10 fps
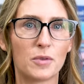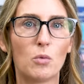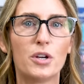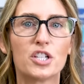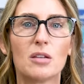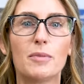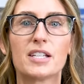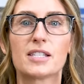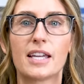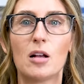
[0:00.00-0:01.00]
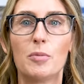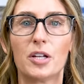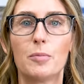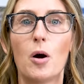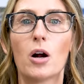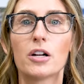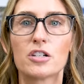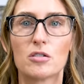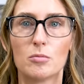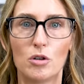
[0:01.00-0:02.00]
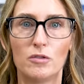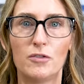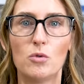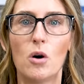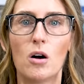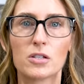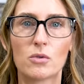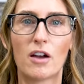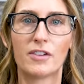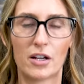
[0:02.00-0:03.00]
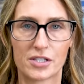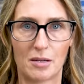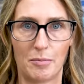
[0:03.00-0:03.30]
which can make scale buildup harder to remove if you also have calcium